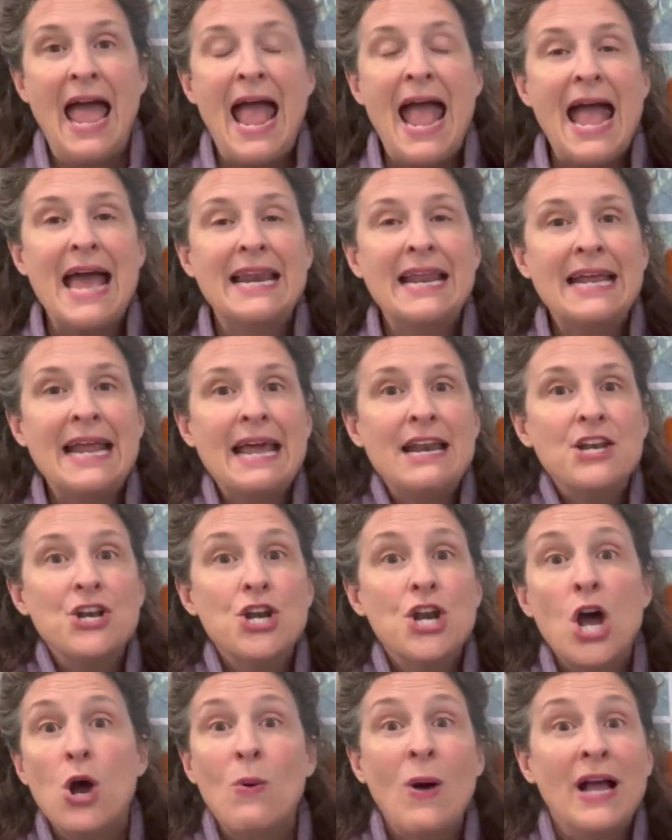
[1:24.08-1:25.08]
And I had
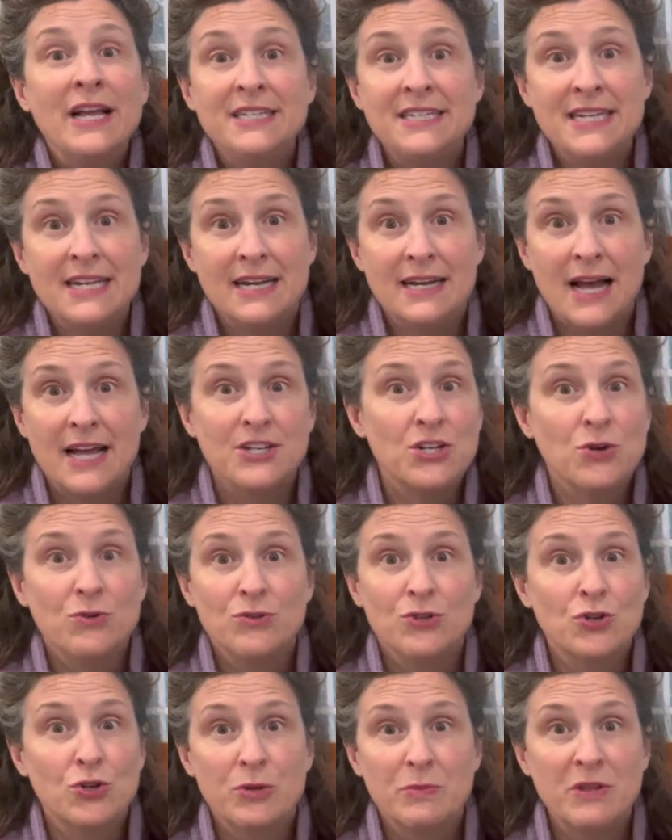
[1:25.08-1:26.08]
no idea. I
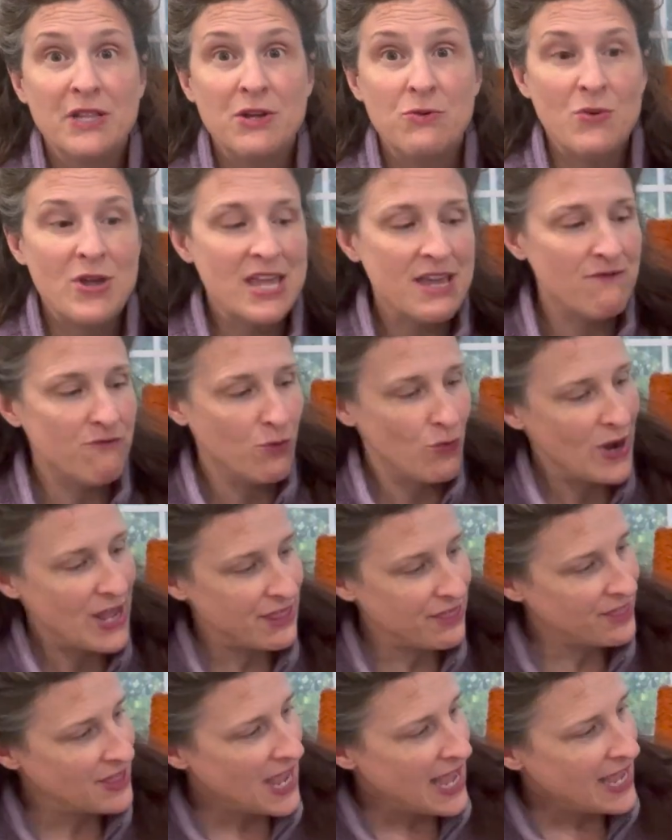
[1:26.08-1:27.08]
don't normally weave
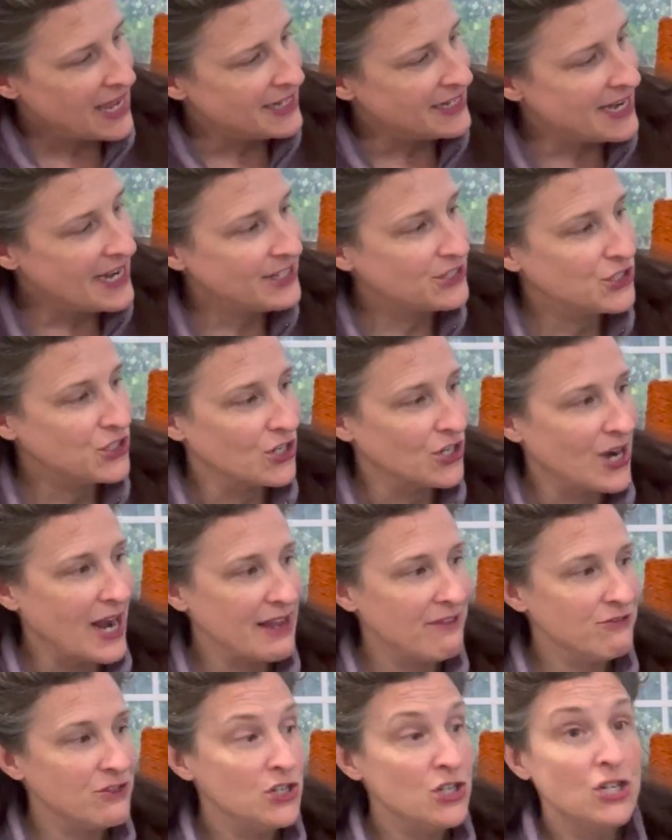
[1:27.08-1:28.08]
with nature. I
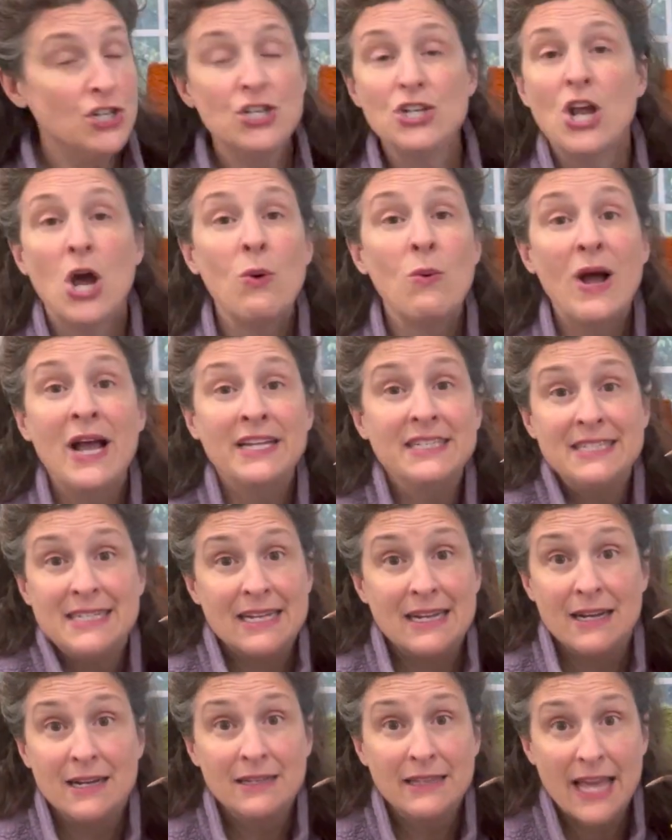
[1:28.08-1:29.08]
have no
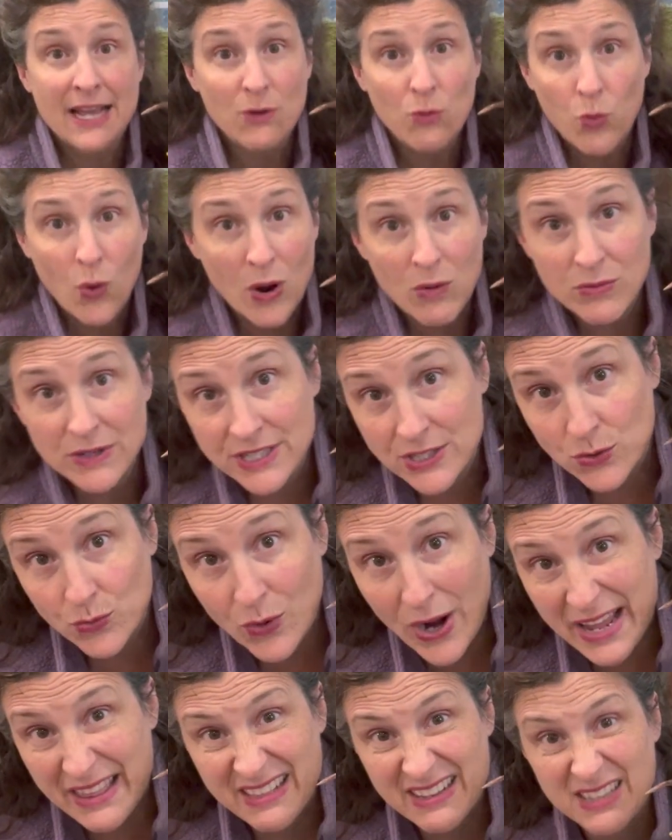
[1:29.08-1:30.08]
idea what was the
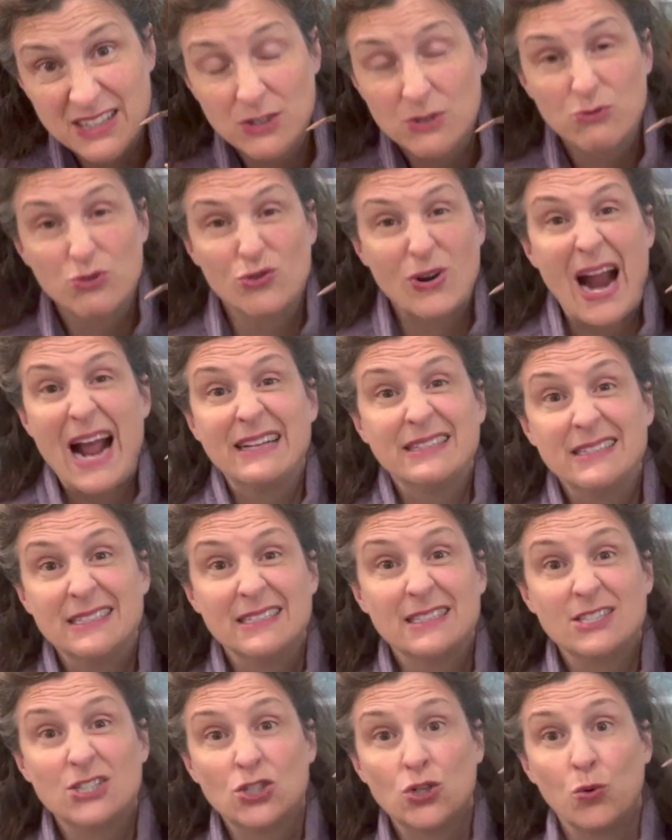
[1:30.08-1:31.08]
right
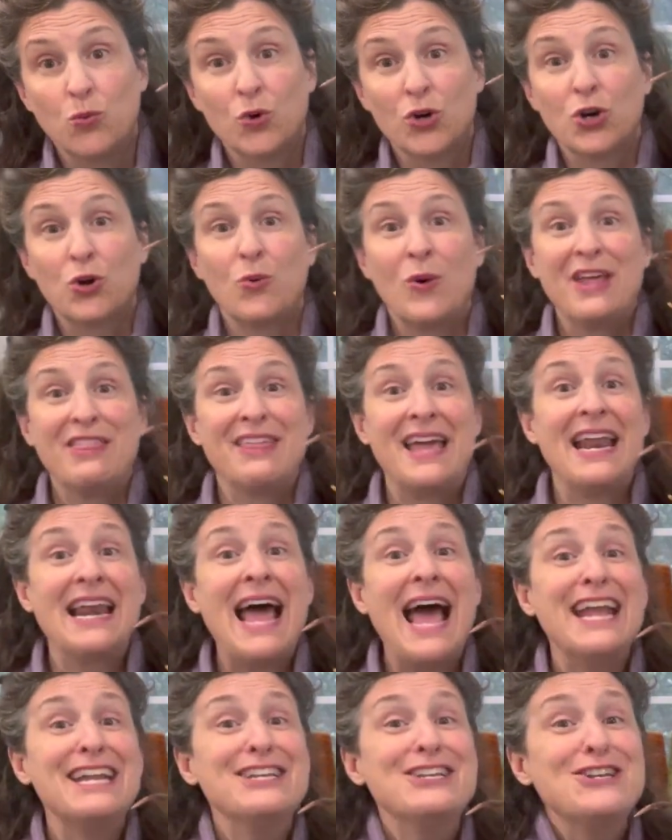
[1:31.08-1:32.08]
grasses to work with. And
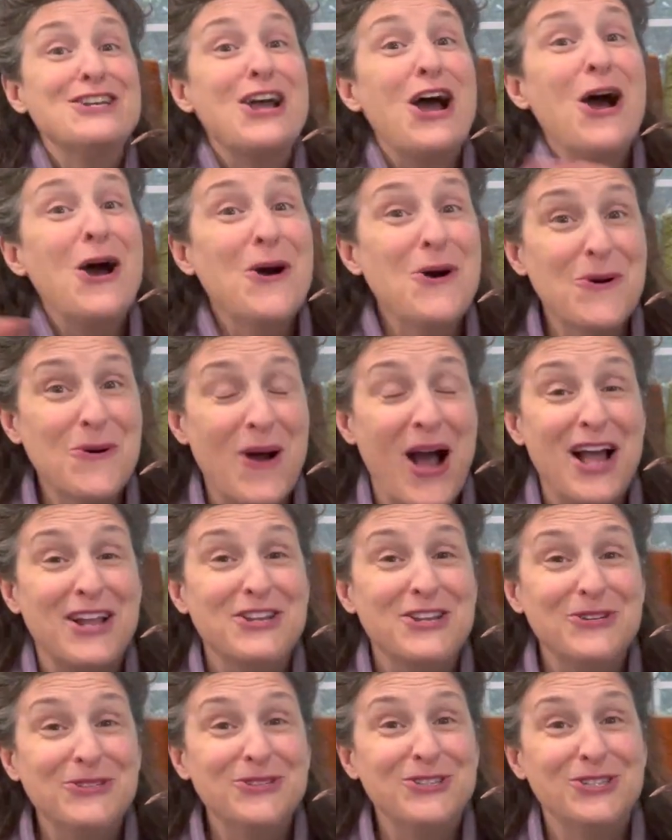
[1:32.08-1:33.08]
I know
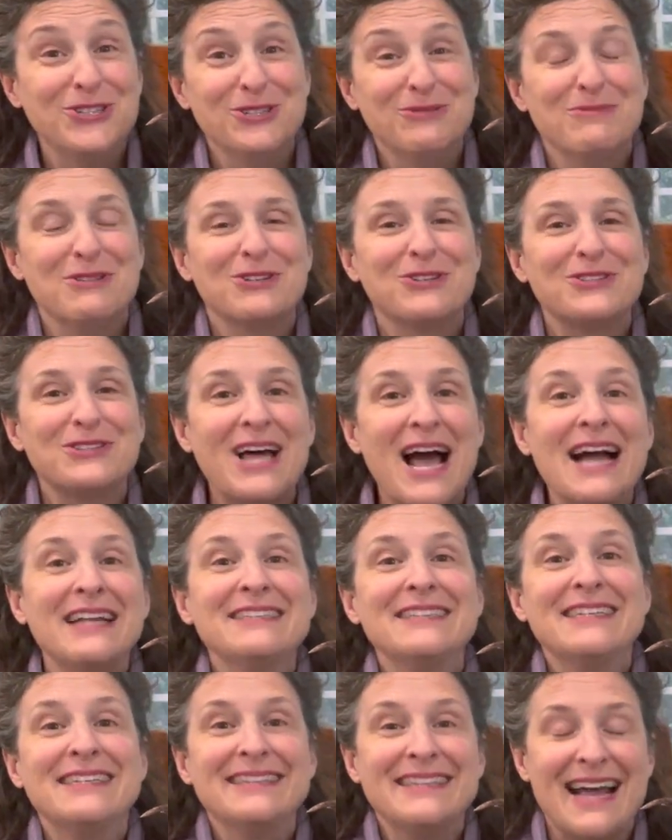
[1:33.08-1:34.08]
on YouTube there are
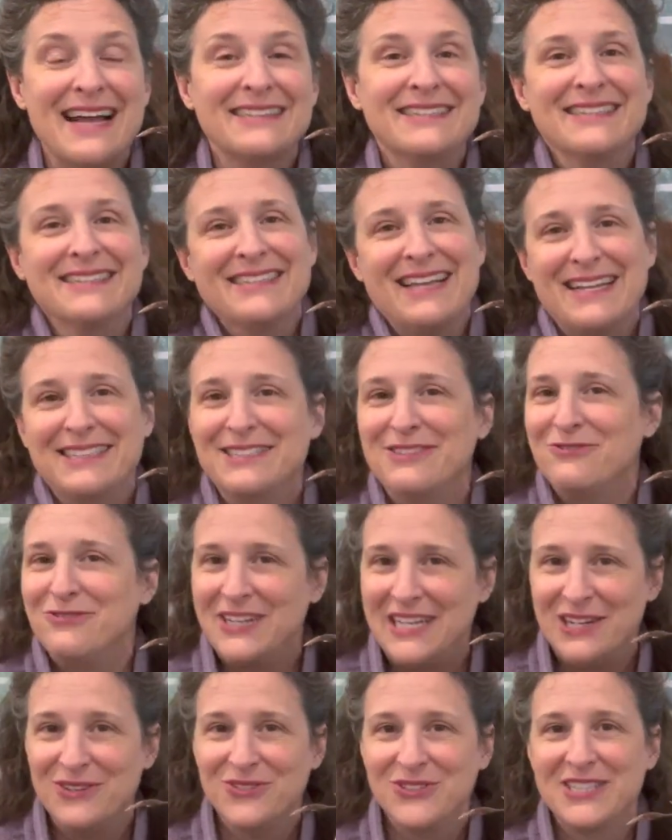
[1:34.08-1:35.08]
lots and lots and lots of
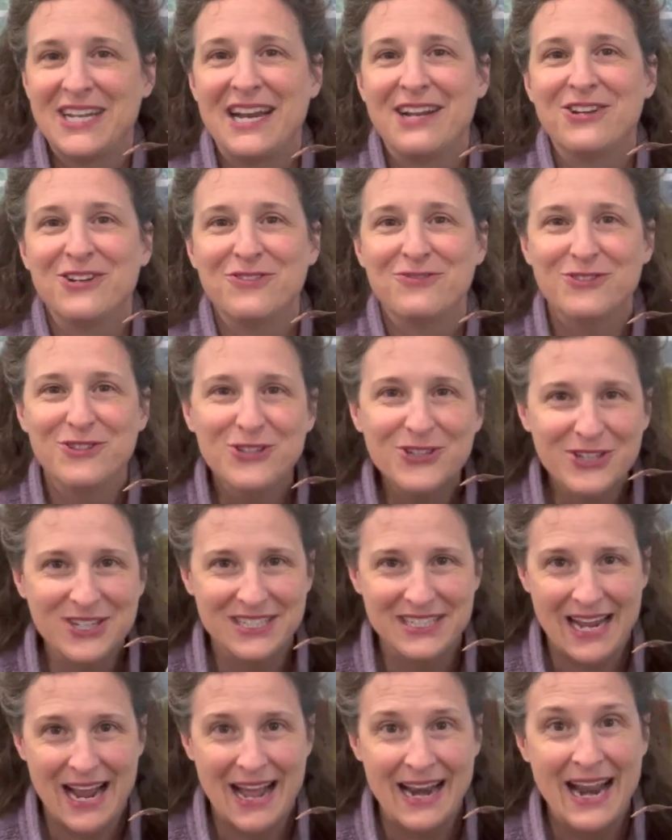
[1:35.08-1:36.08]
videos that I could have
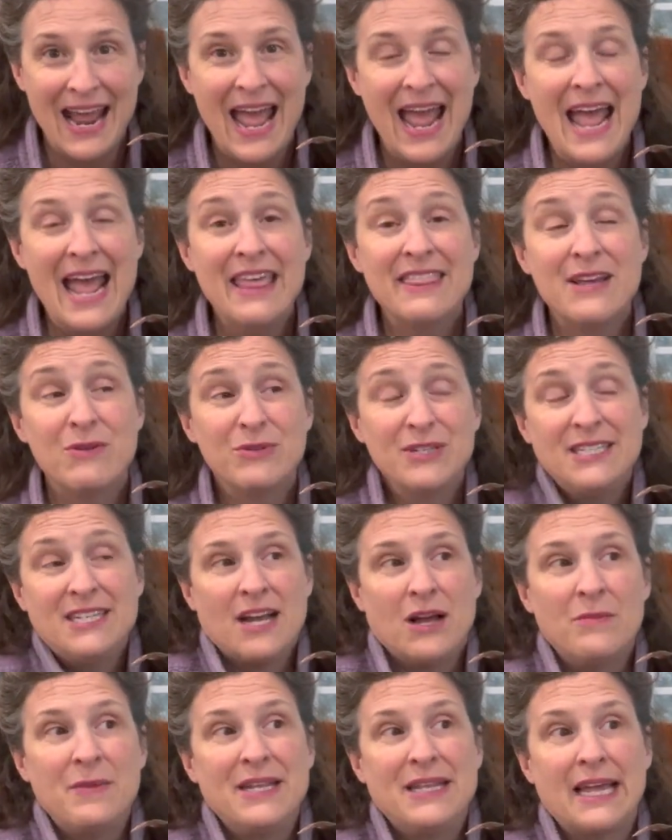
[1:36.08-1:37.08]
looked at that would
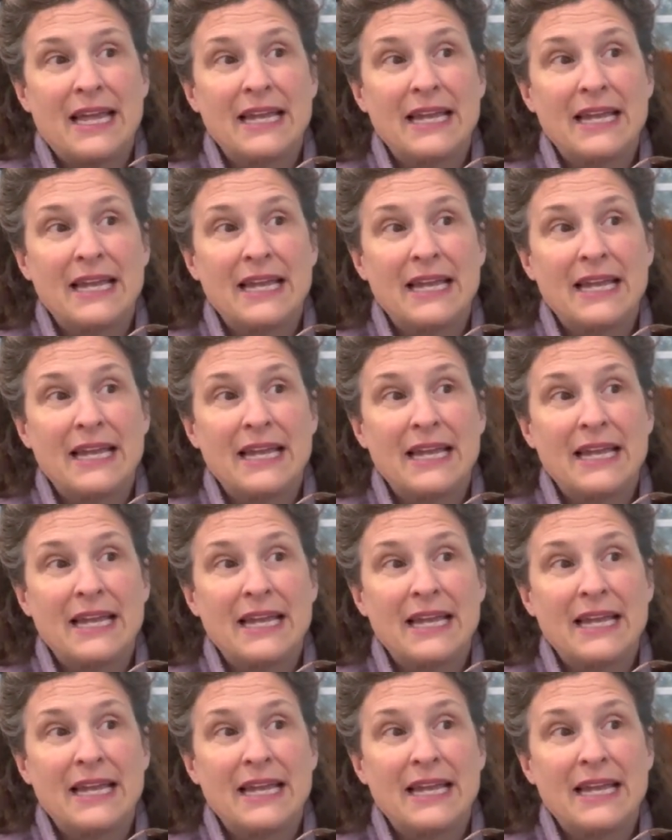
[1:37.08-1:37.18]
tell me